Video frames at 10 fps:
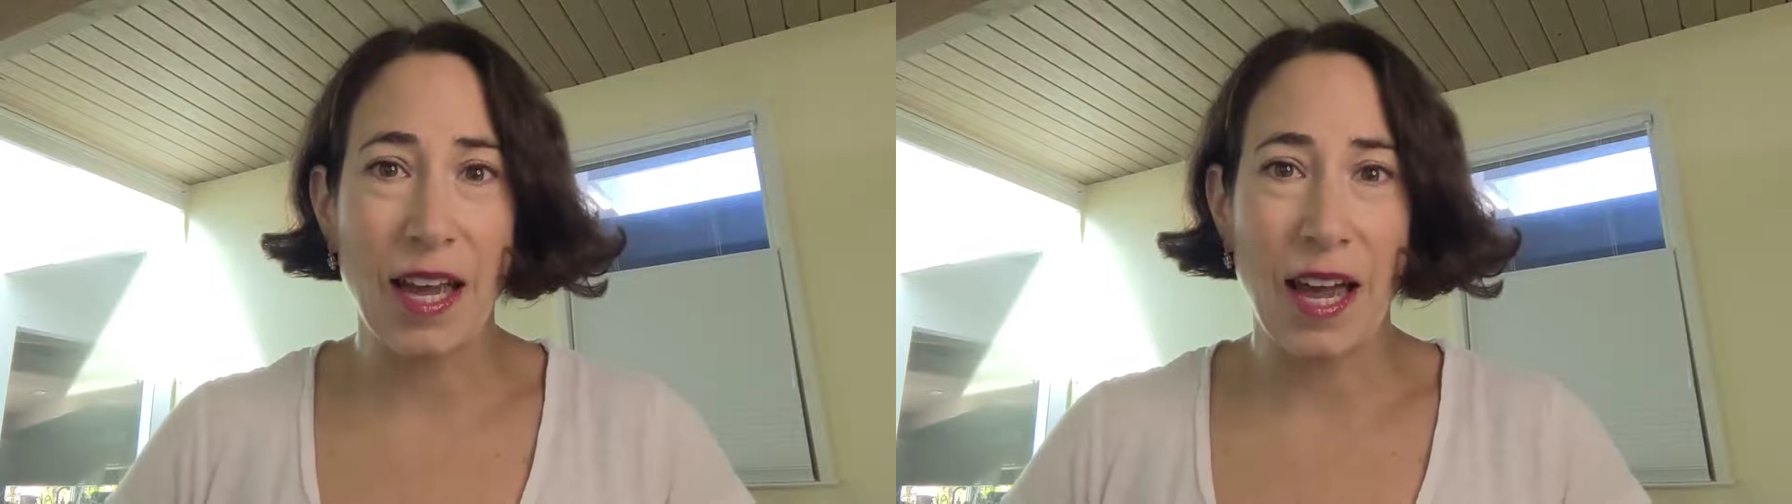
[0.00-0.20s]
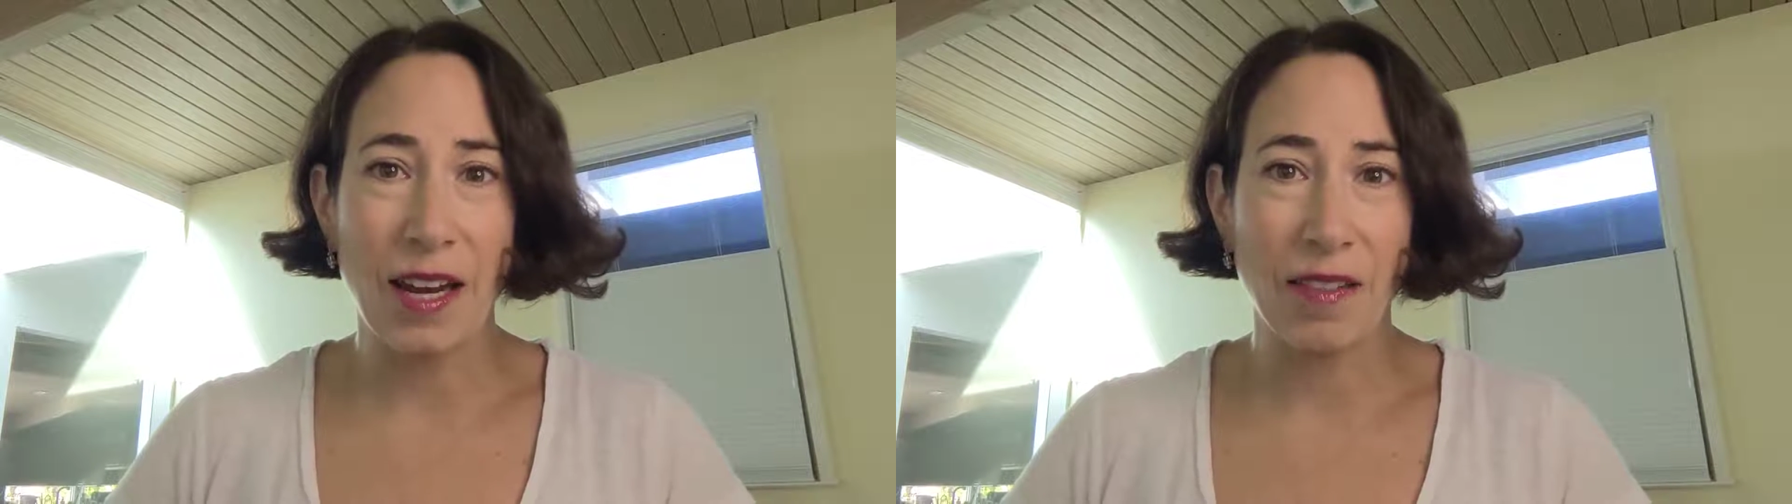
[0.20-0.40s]

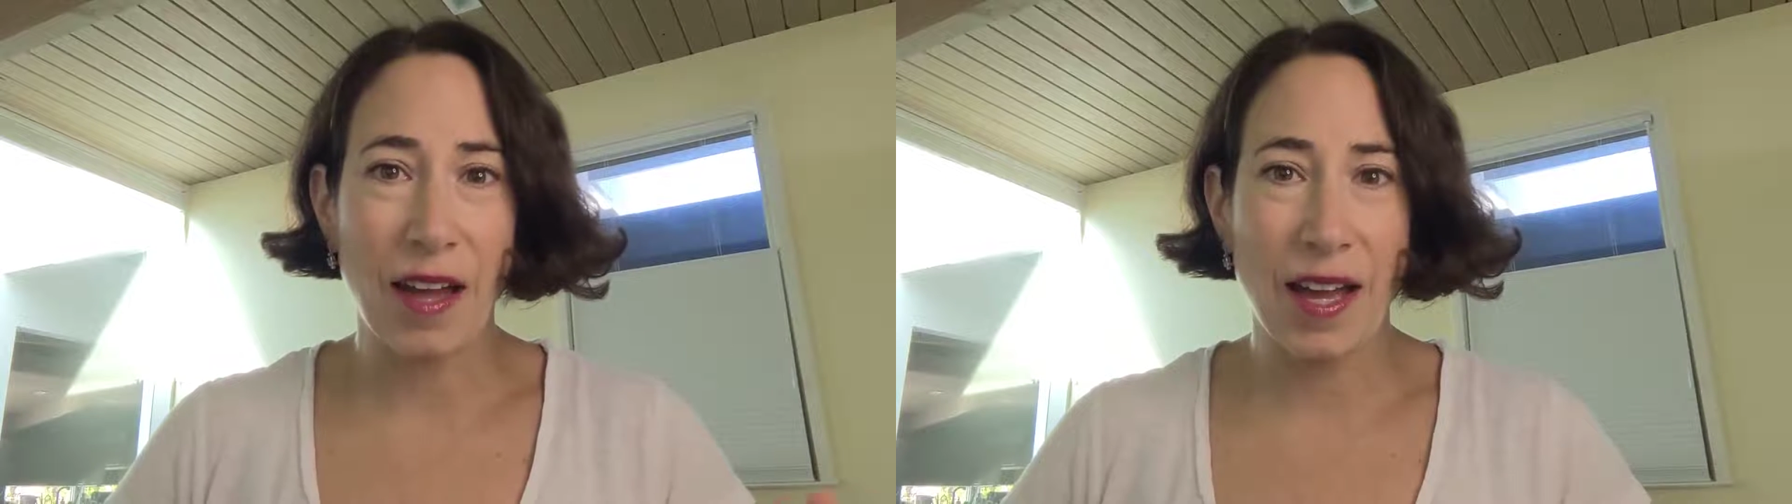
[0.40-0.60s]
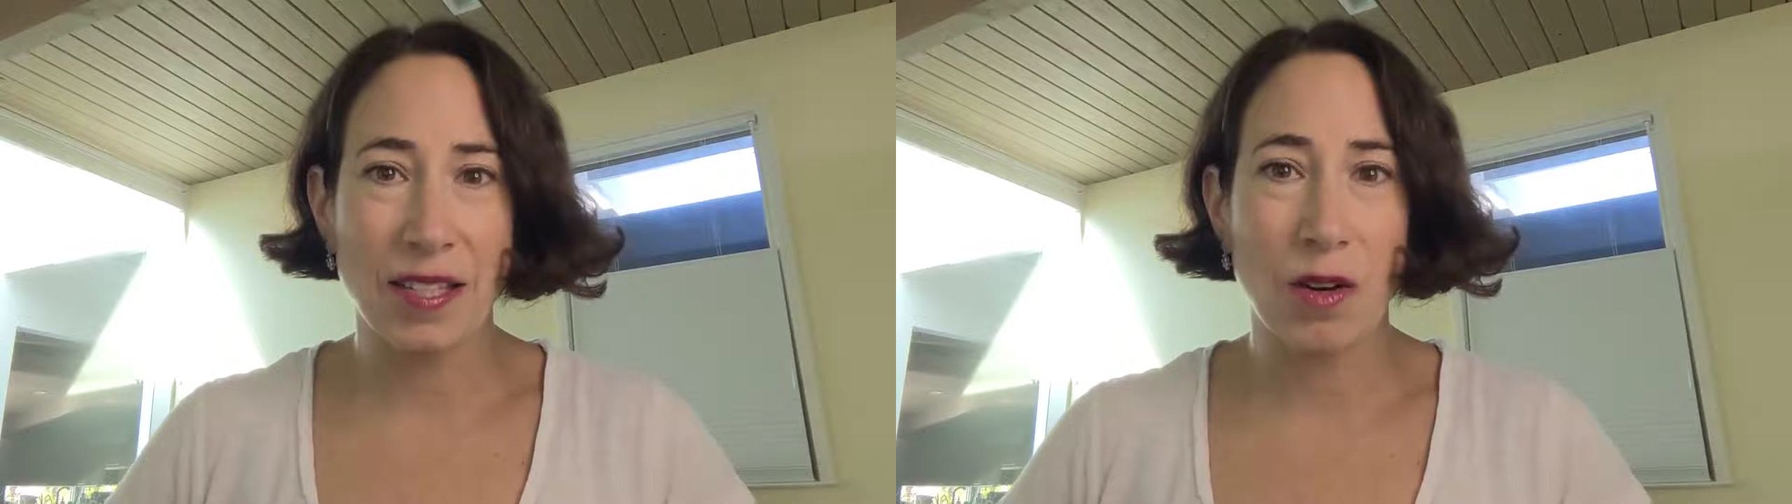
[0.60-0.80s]
and it
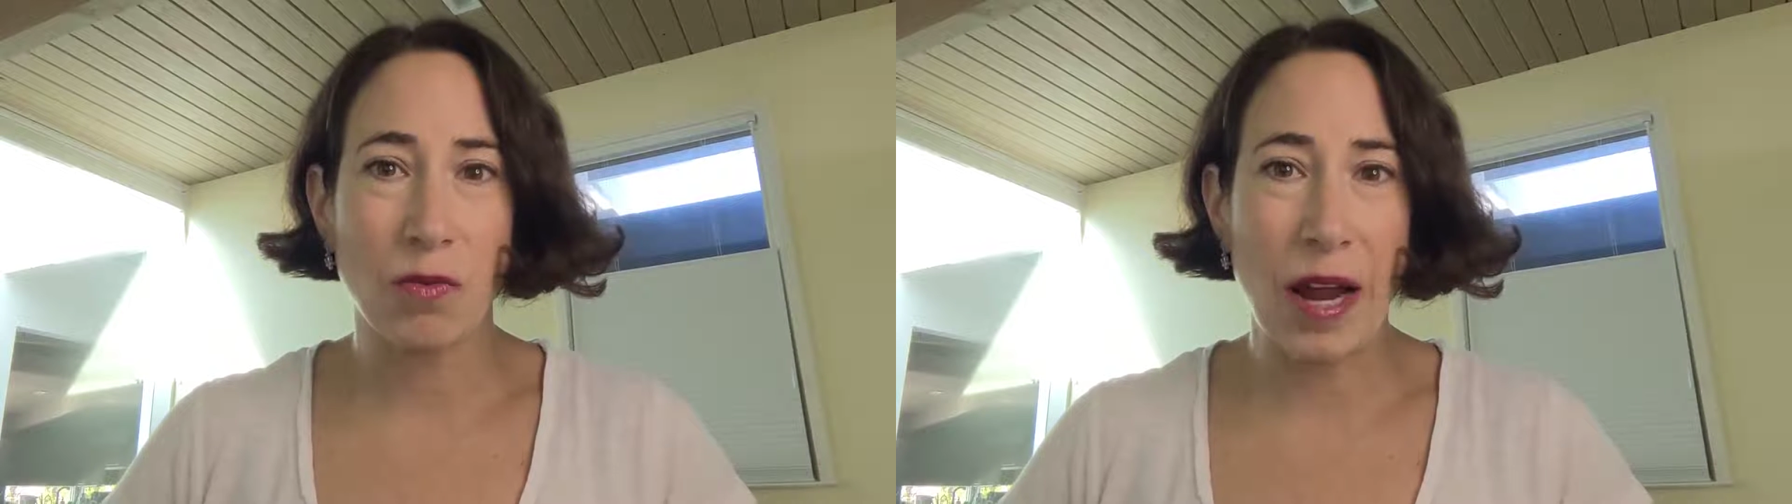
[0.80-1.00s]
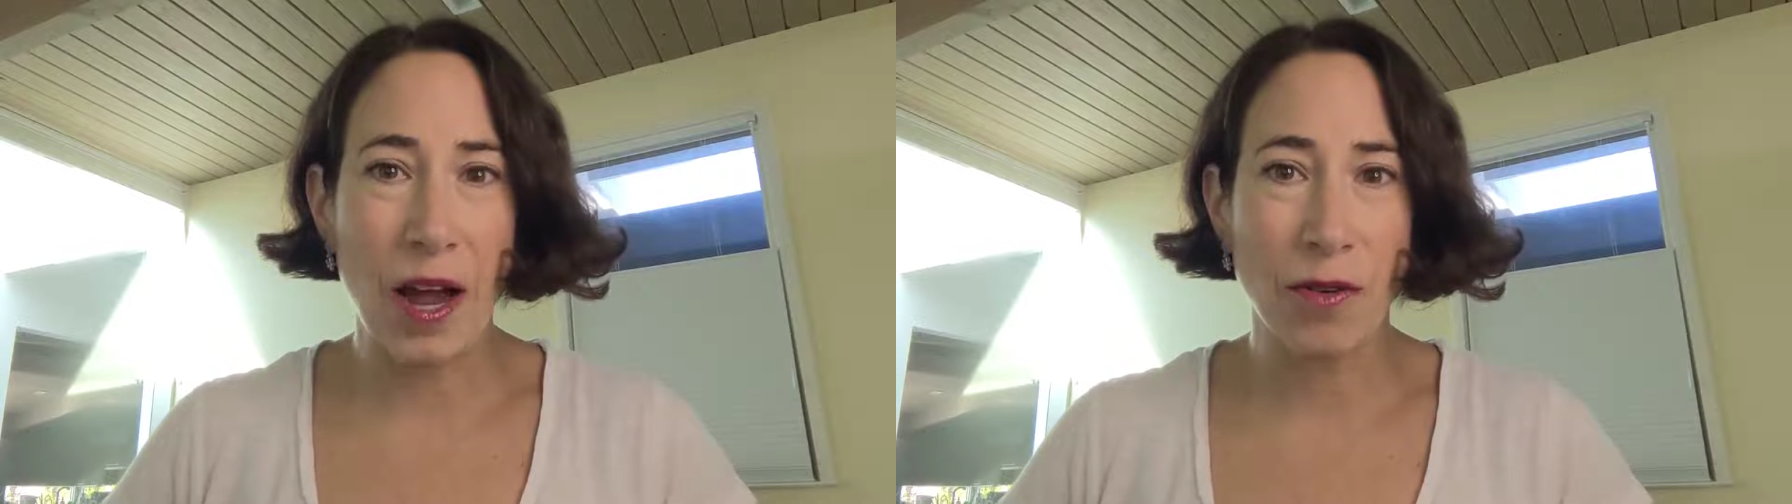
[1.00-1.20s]
lasts
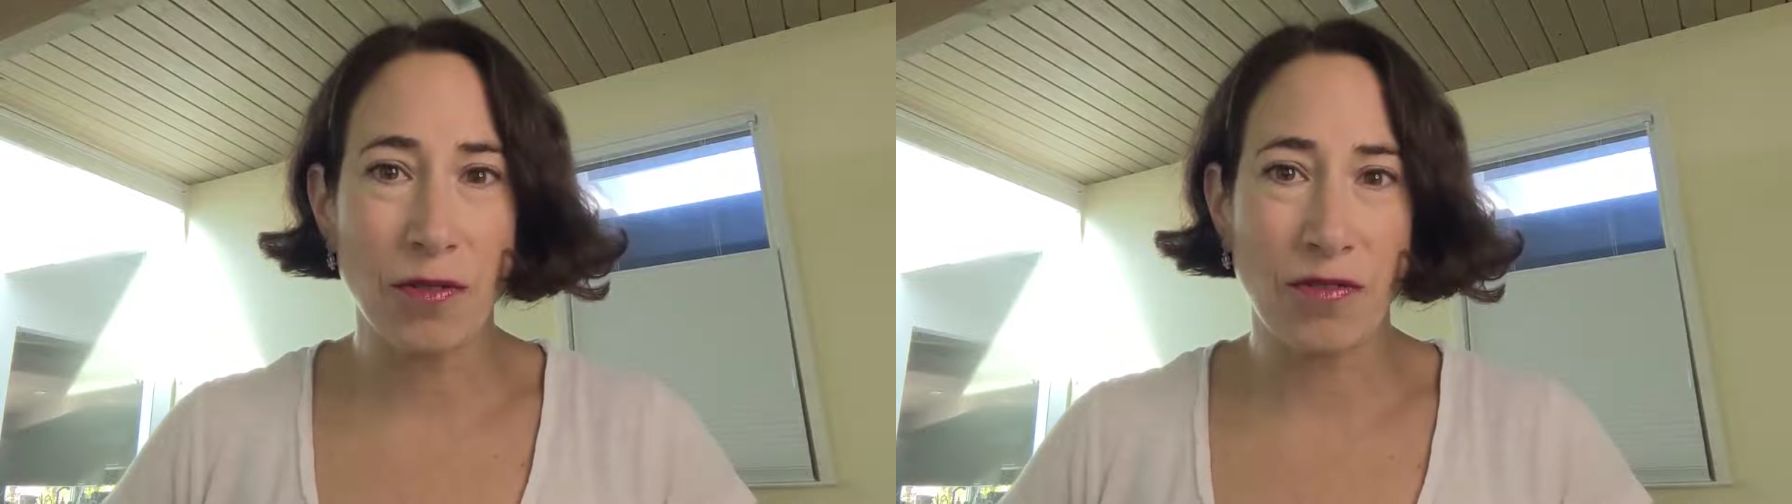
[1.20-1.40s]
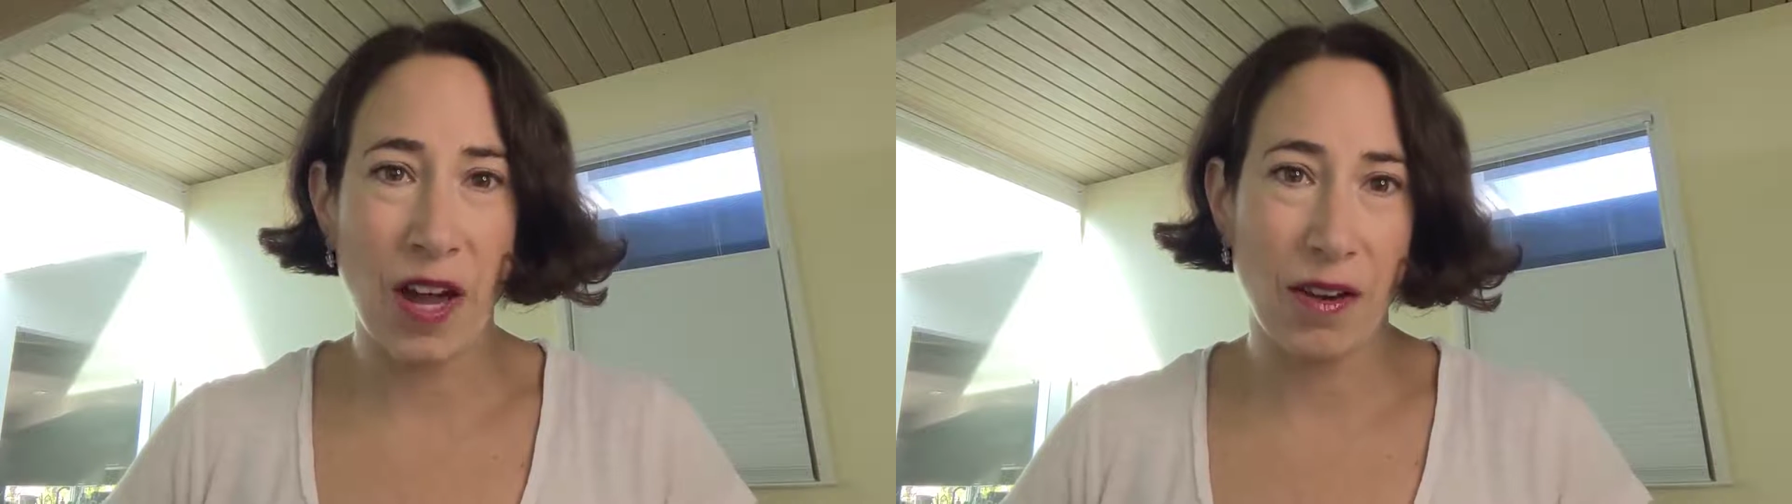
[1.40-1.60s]
around
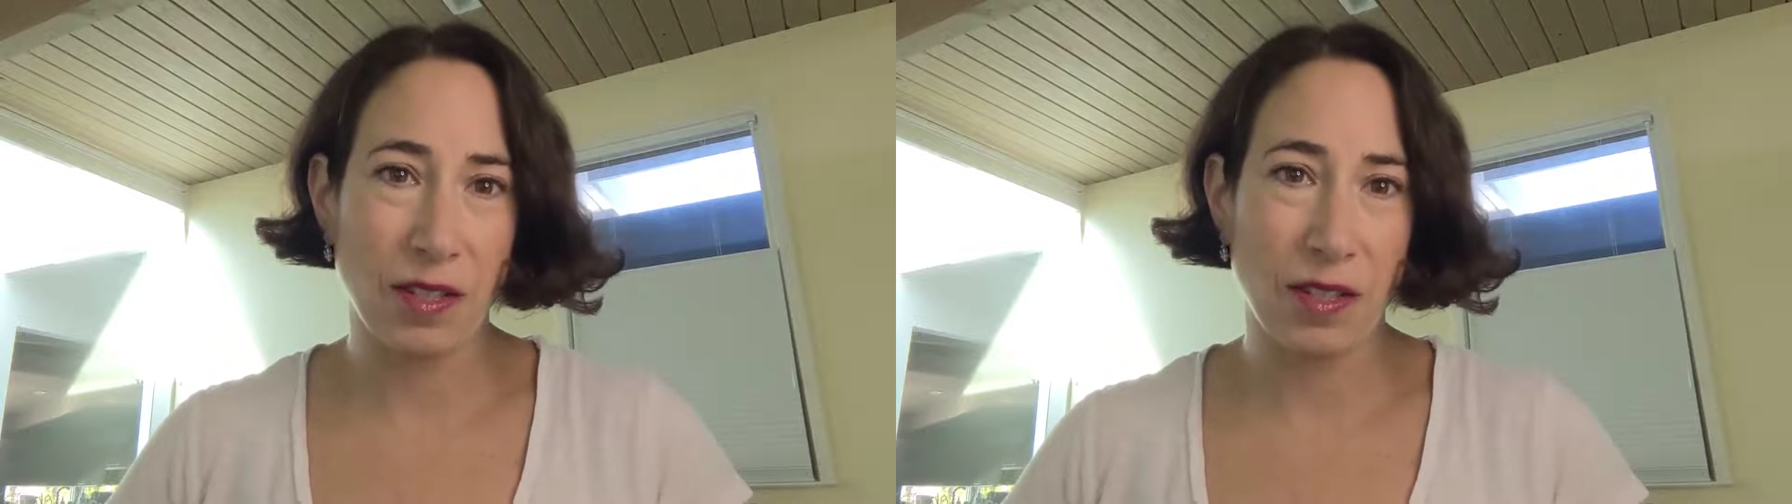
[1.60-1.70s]
5